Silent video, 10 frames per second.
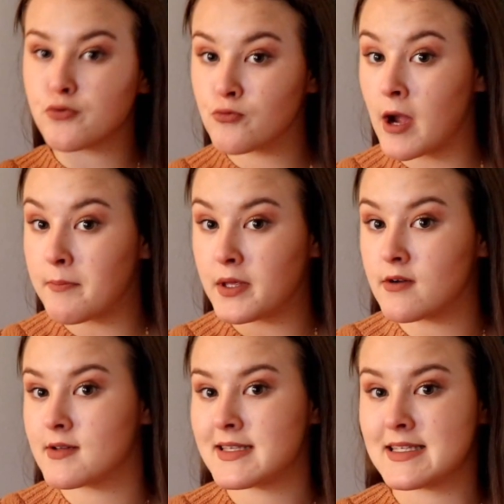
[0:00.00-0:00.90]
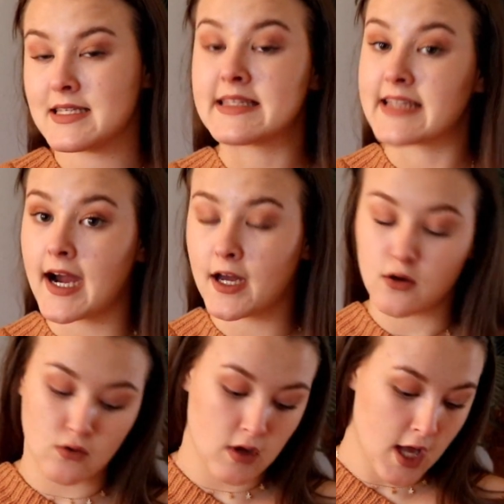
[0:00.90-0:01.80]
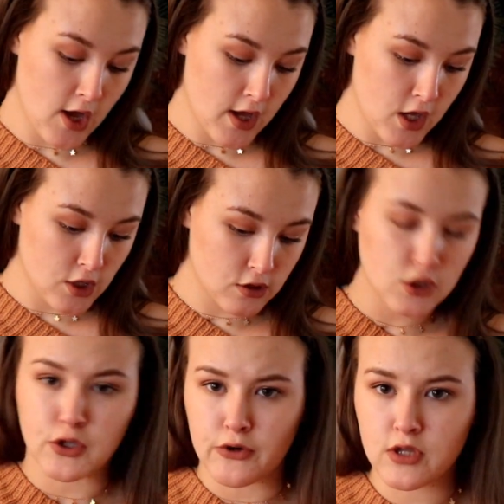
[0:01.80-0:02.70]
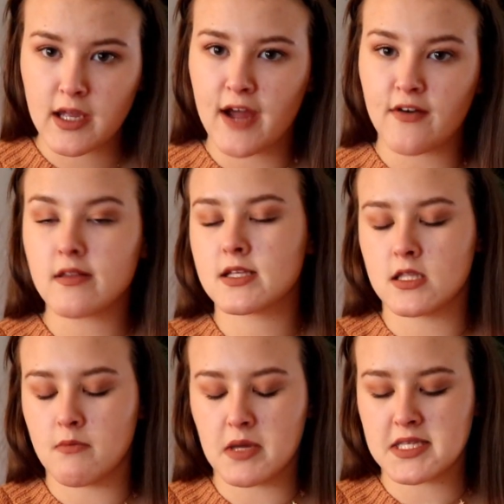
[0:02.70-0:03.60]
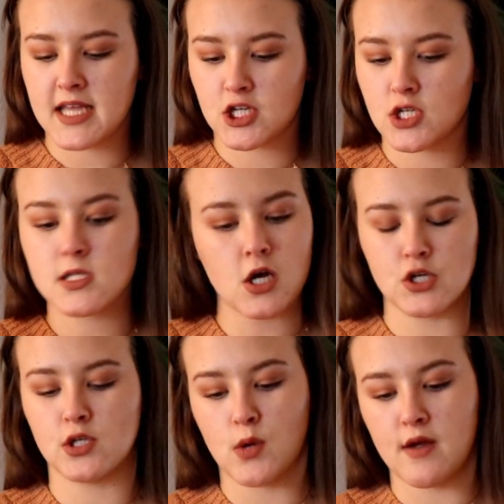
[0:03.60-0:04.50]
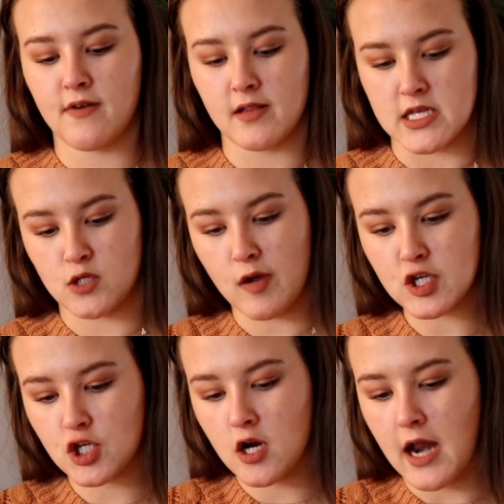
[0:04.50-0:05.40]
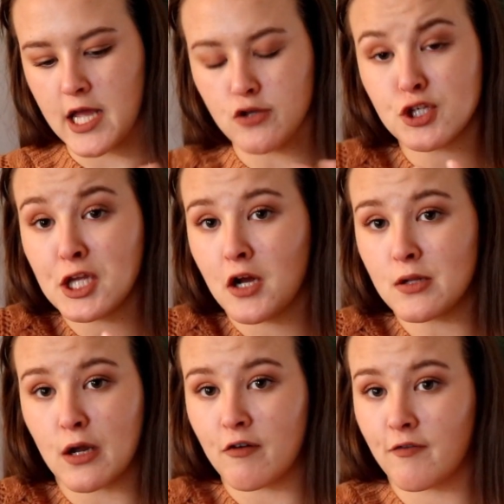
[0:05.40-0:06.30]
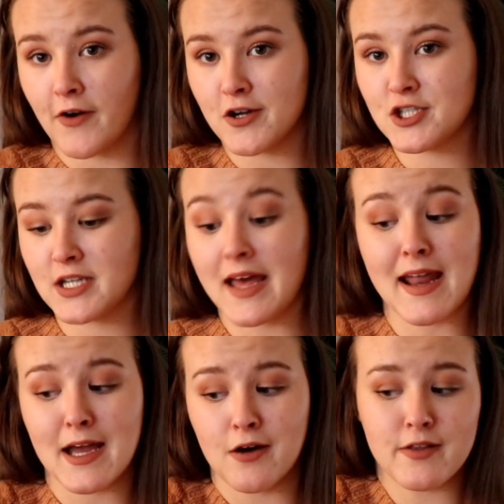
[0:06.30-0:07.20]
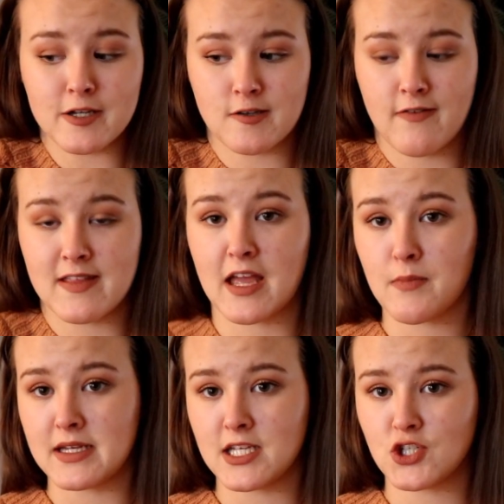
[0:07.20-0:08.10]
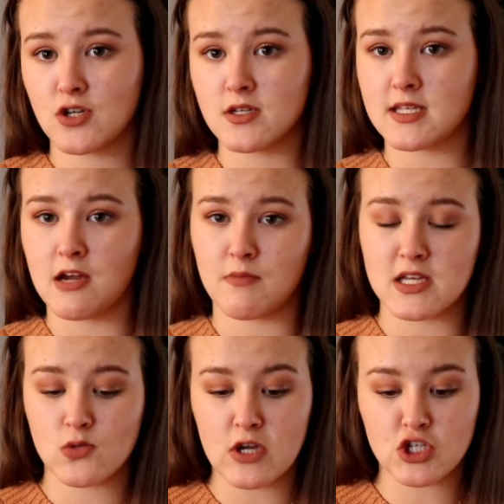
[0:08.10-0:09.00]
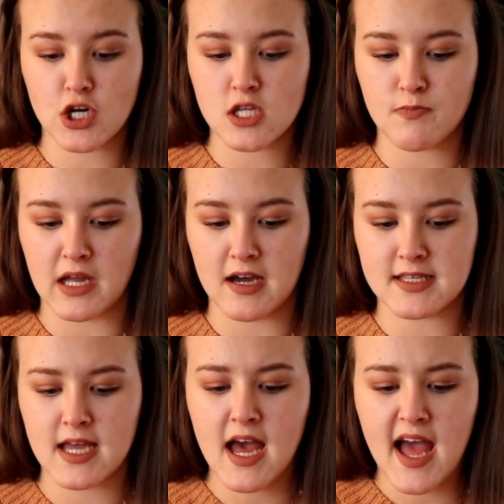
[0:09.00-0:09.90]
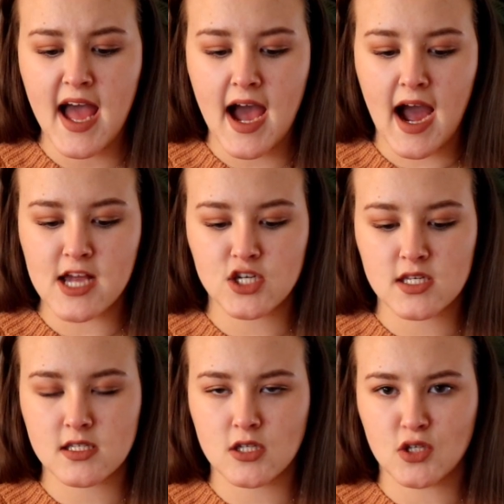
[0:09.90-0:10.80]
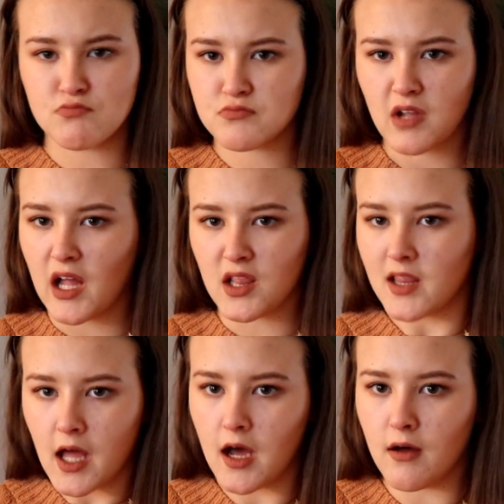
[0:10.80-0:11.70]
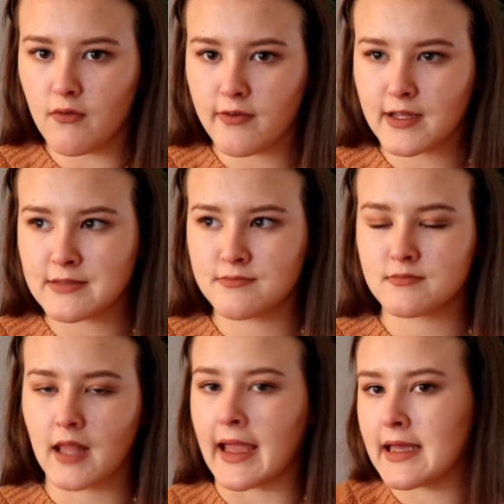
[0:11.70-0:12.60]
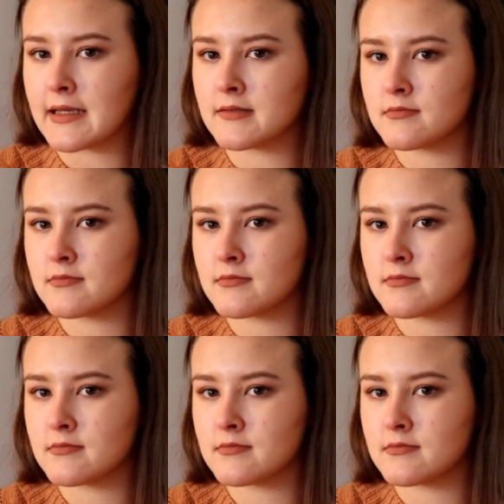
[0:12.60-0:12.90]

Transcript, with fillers: preppier style clothing. I found this in the men's section. It's also where I found that sweatshirt. I usually go there first and I go there to find like my t-shirts and my sweatshirts because I just love like